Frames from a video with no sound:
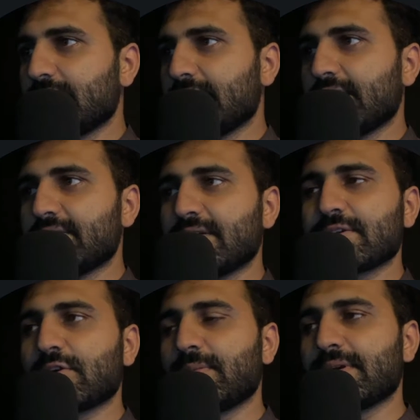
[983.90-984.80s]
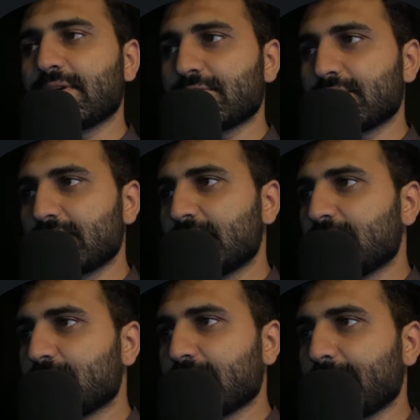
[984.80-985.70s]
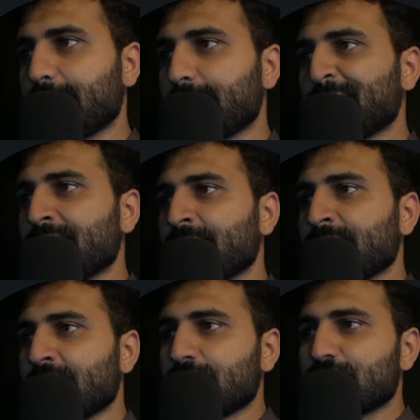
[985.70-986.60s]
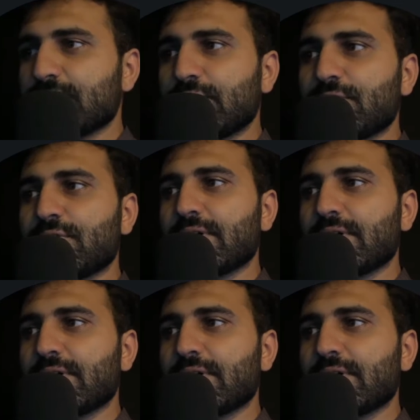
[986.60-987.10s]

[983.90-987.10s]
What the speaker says: and then comment out. Okay, so now